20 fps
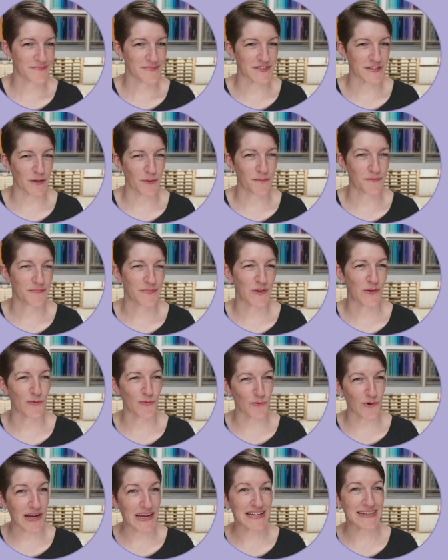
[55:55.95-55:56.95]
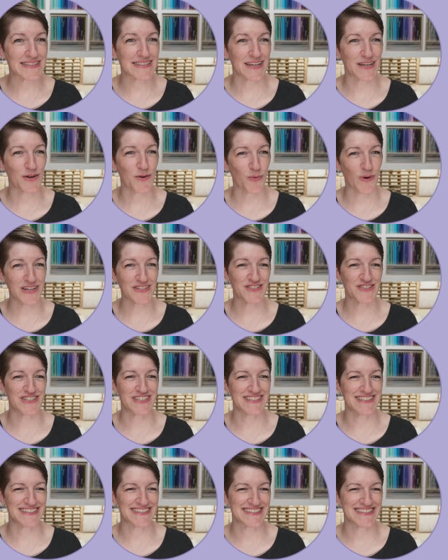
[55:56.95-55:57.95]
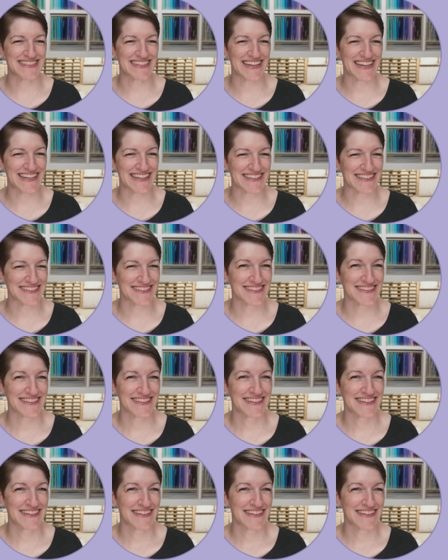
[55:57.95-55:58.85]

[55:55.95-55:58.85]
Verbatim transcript: So great questions tonight.